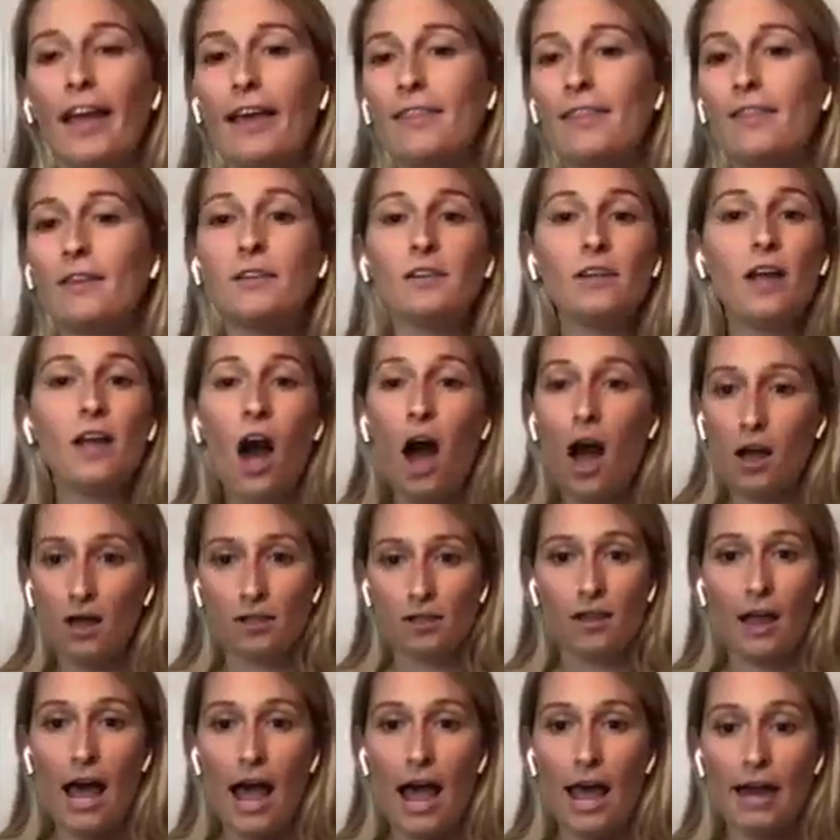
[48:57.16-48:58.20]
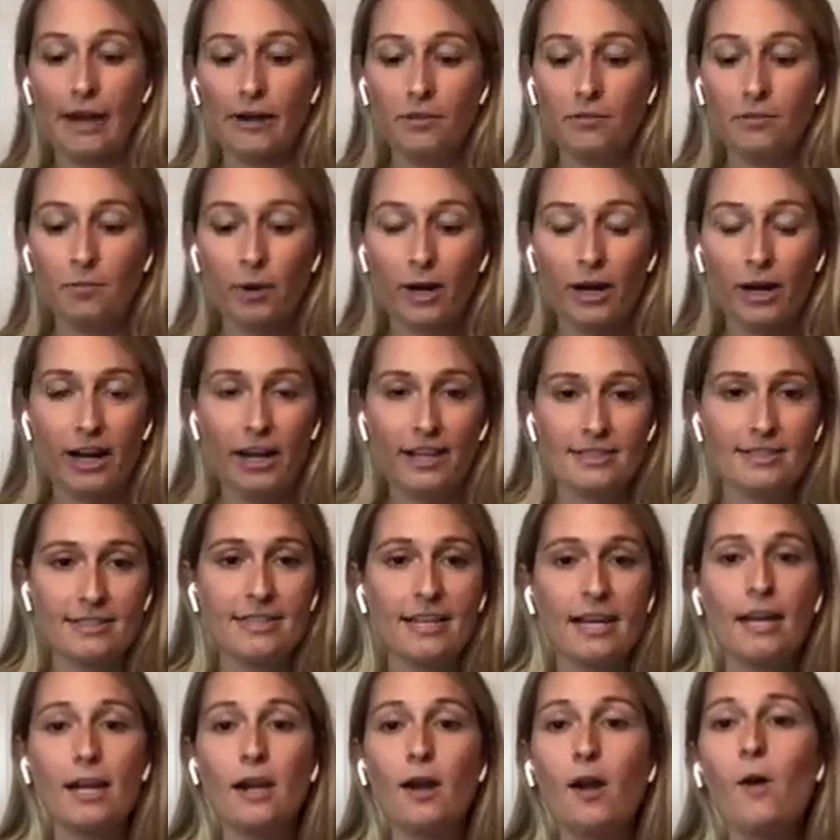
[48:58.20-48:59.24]
like the log line of what it is.
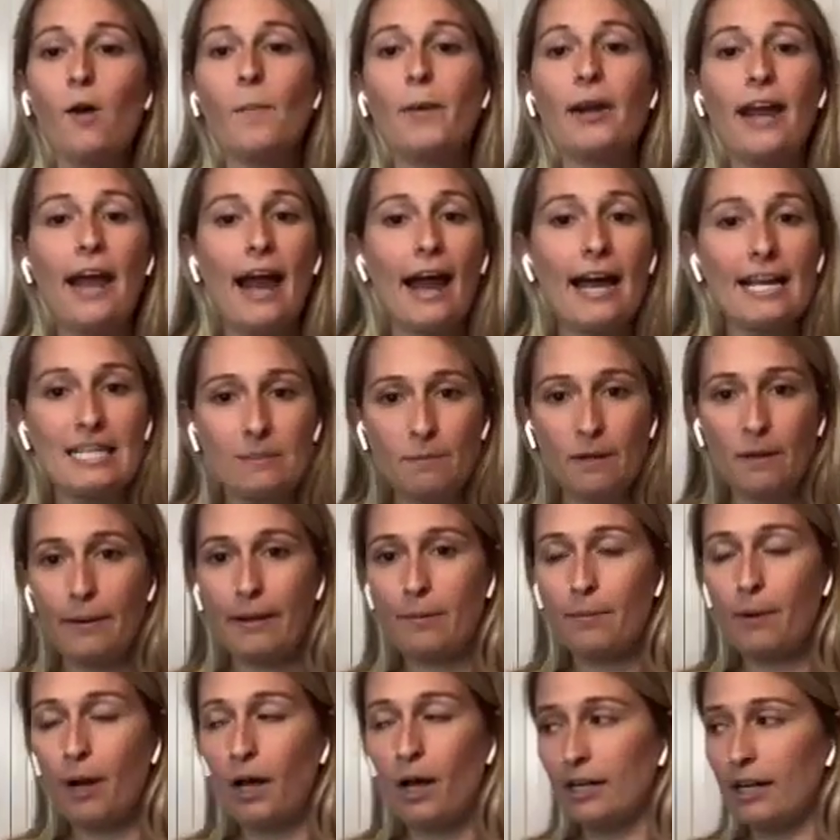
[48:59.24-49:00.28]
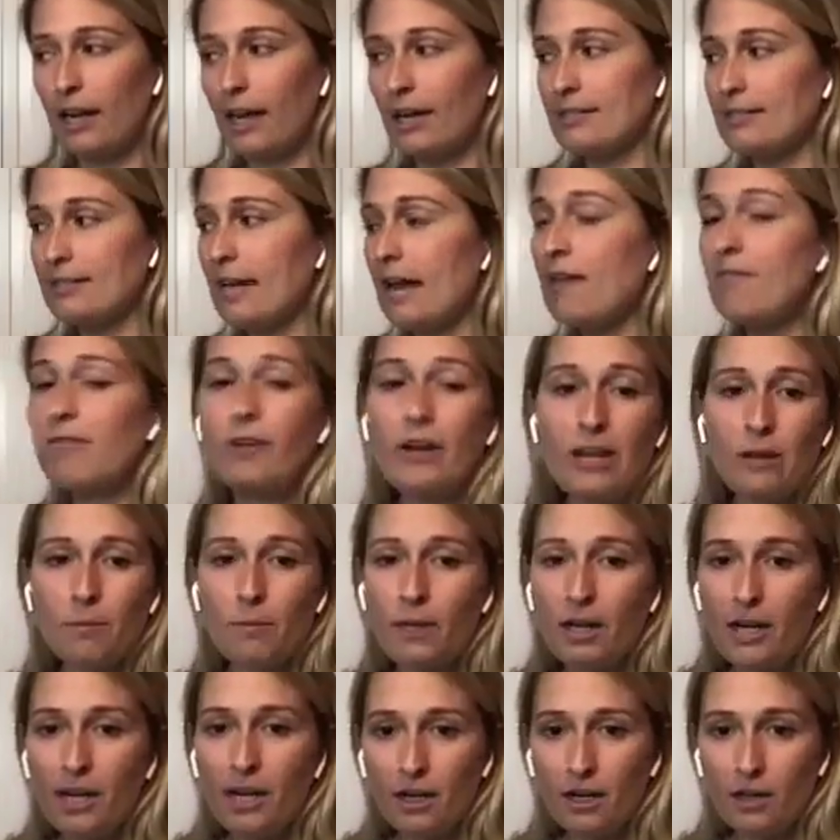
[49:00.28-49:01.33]
Like, nobody asked me to make a podcast. Every
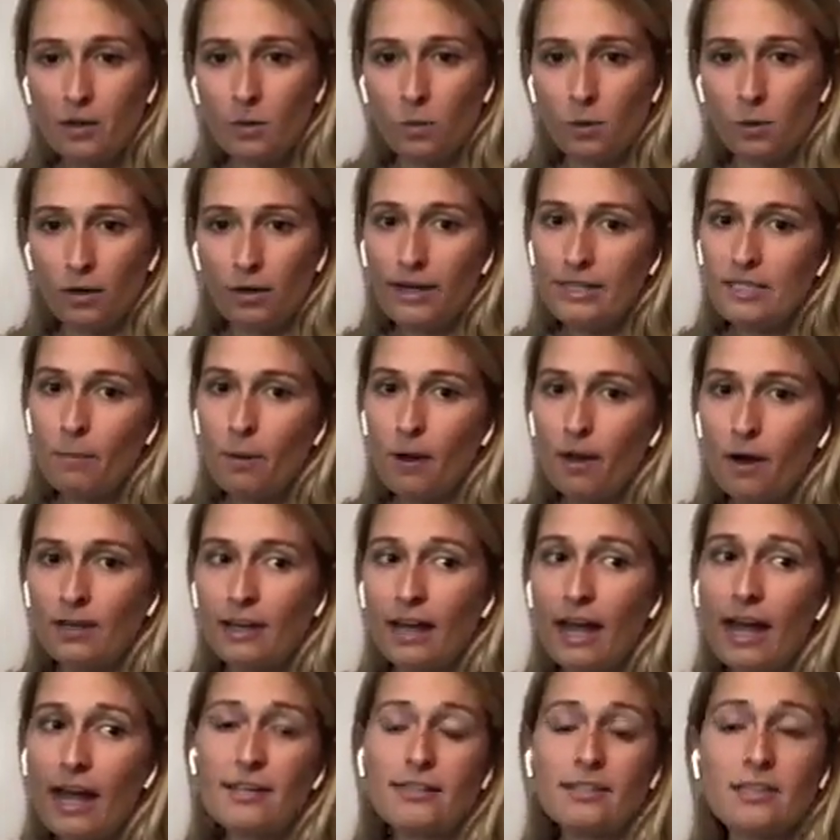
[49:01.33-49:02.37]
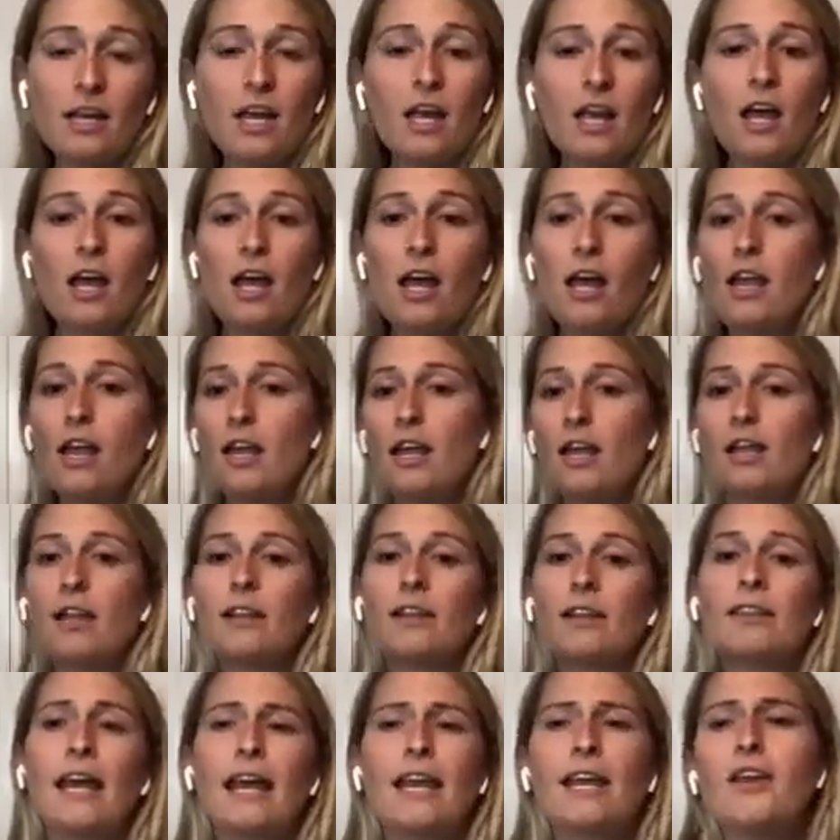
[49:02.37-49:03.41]
comedian in the world has a podcast
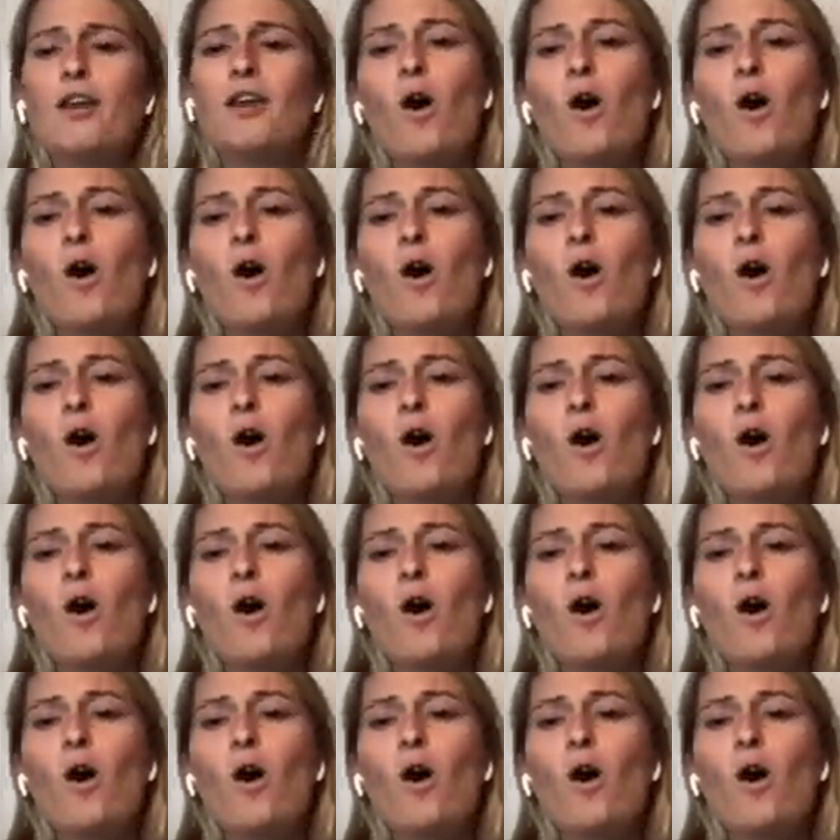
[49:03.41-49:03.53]
that